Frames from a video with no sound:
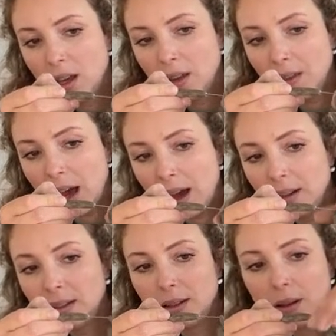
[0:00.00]
that
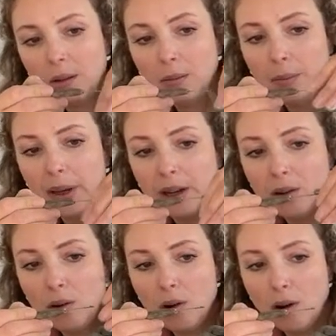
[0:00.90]
bit
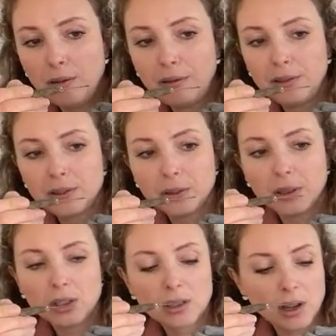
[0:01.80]
off. So I'm going
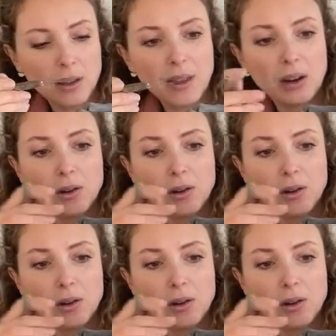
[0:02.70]
to just cut that